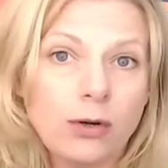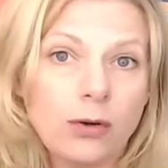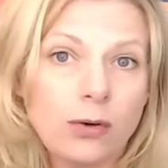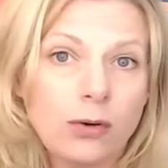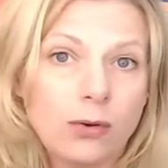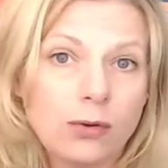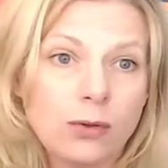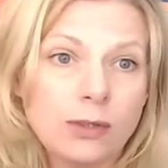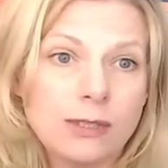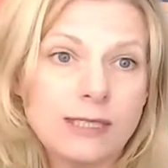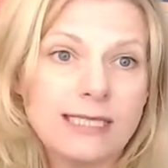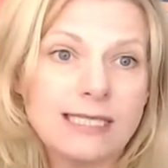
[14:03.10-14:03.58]

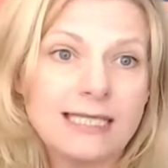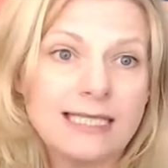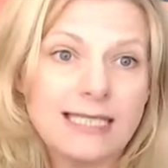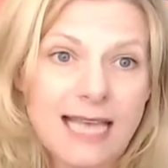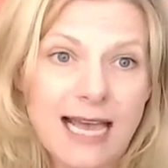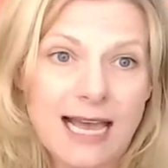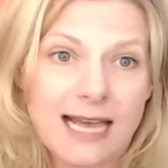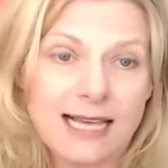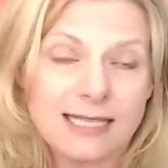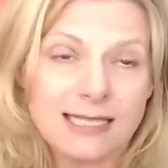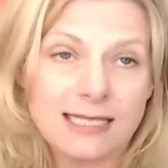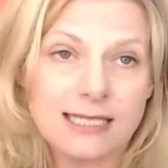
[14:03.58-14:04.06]
holds,
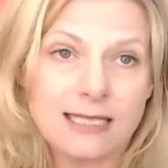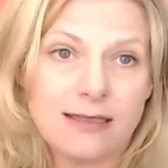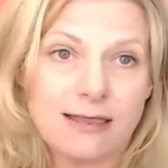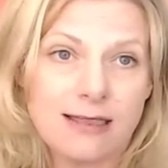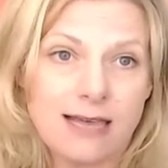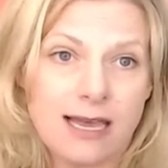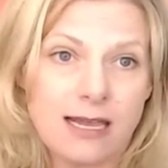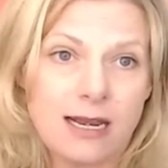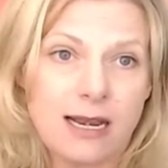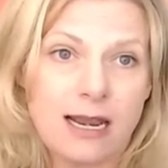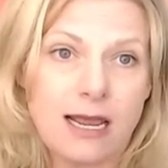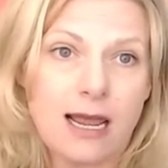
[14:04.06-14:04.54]
yes,
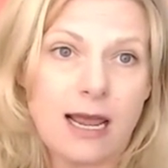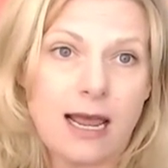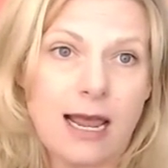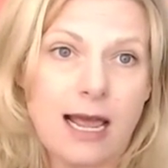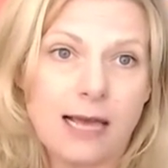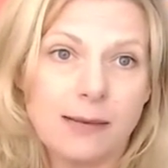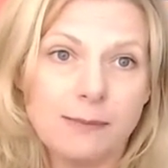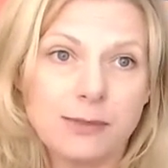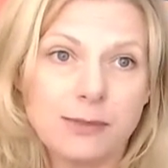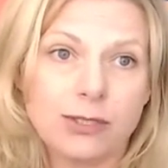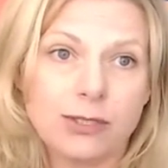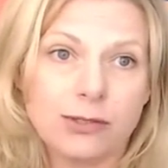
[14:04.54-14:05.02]
that
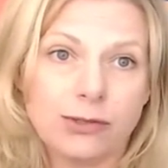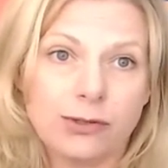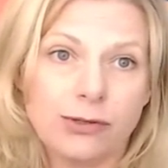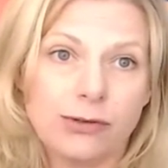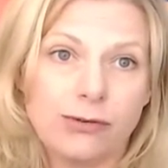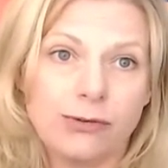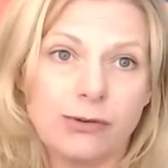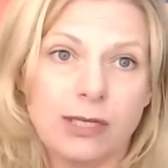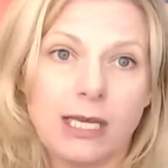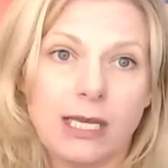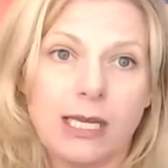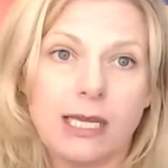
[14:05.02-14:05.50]

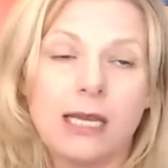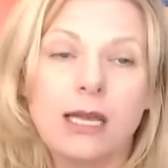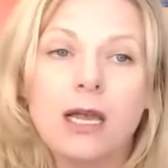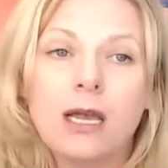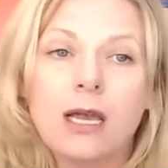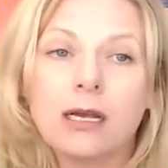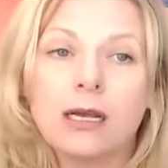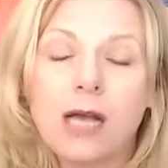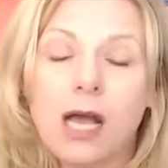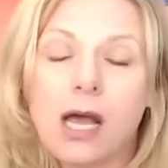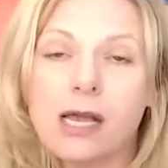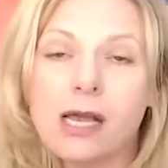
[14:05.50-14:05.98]
absolutely
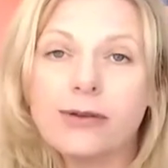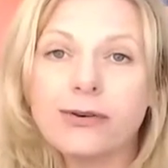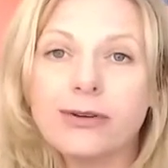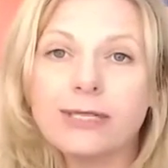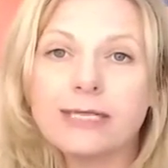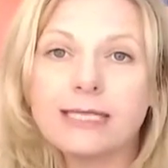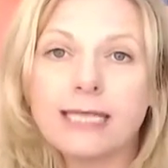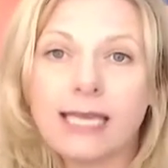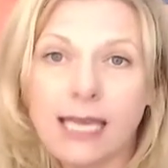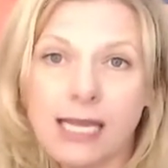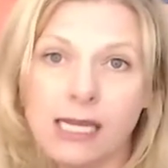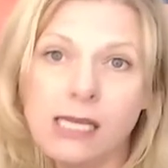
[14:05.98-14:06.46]

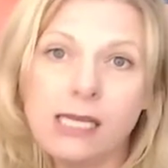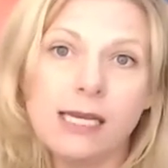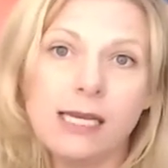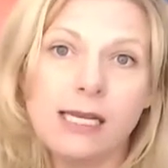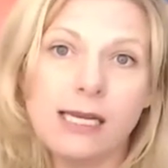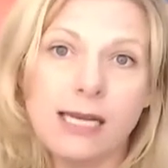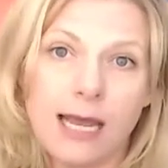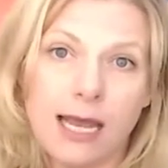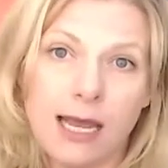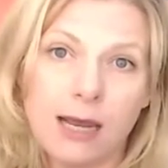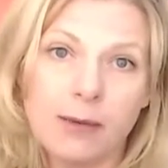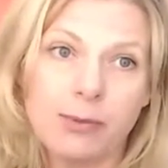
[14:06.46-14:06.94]
Congress
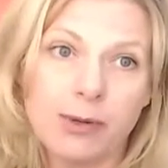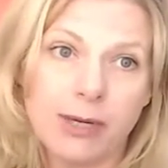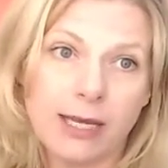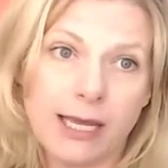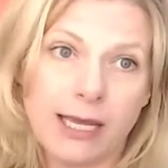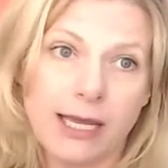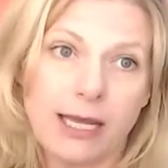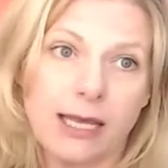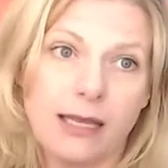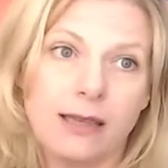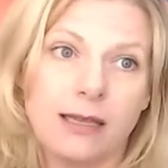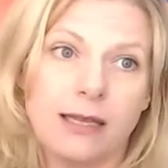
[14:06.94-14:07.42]
can
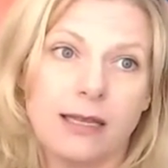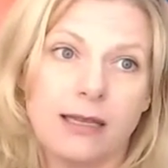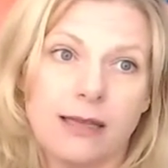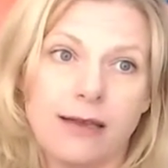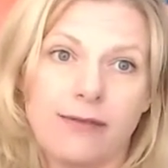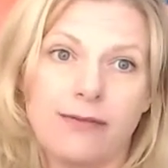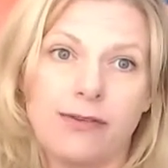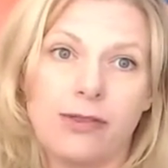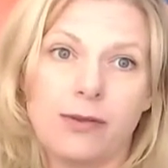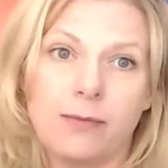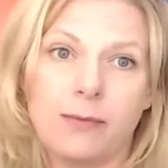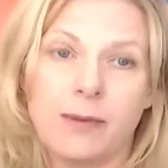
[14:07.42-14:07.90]
abrogate the
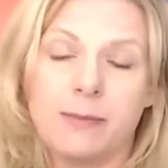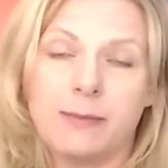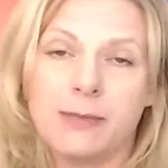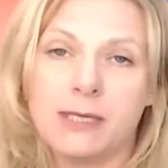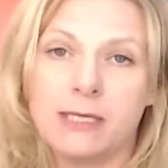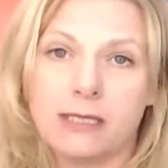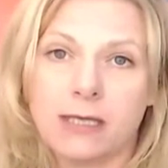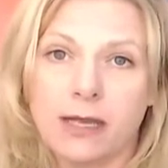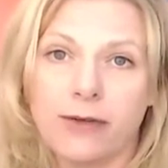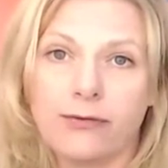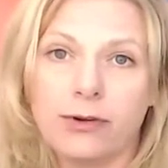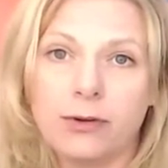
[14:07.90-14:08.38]
11th Amendment
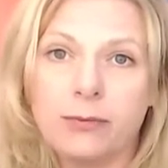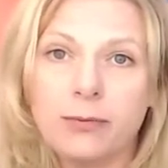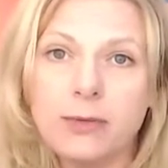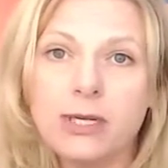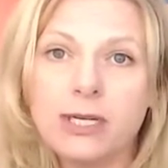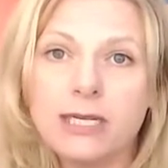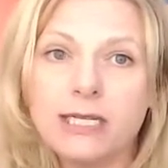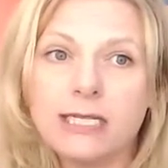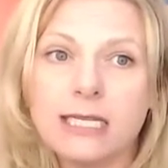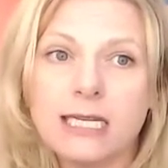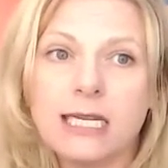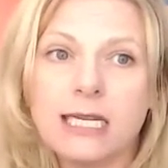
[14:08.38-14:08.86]
sovereign
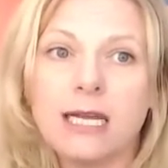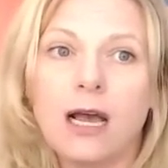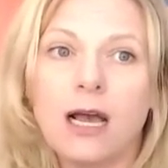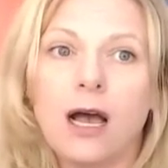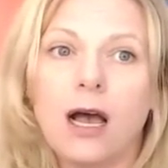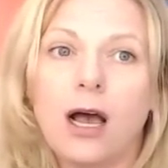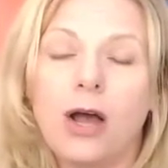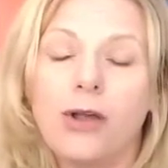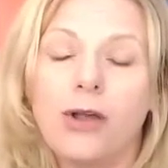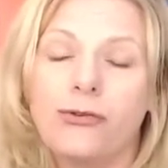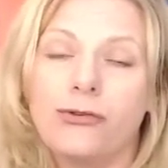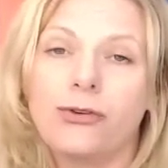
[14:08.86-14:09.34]
immunity
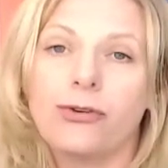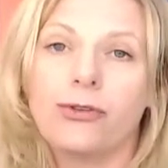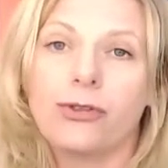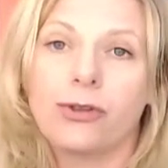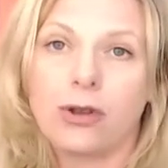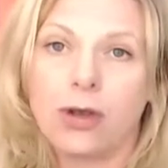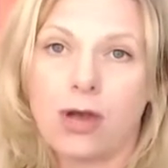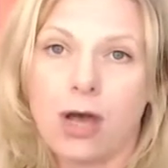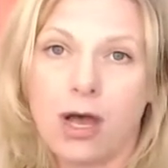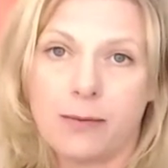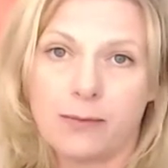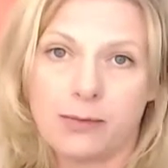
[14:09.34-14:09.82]
under
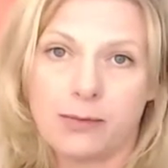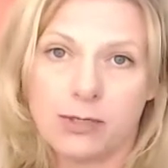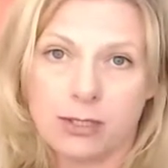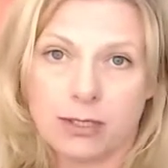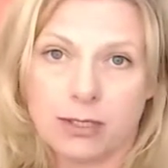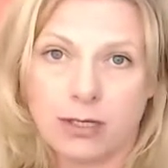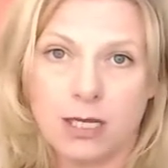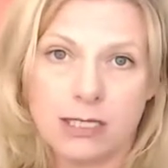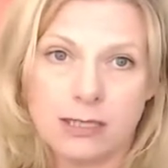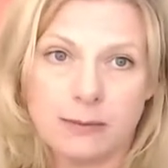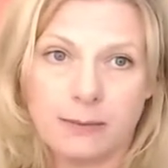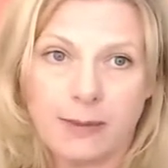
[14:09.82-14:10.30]
the Commerce
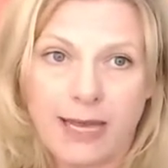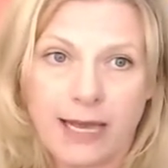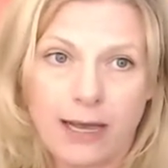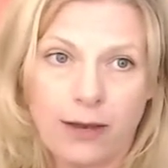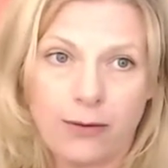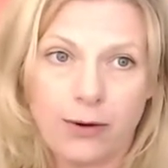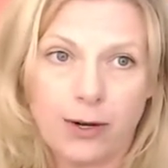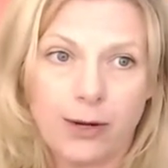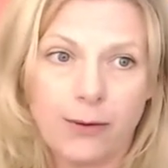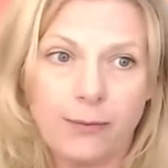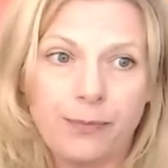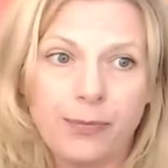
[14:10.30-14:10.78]
Clause
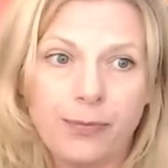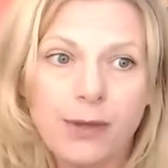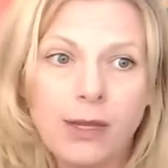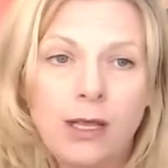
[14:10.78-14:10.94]
power.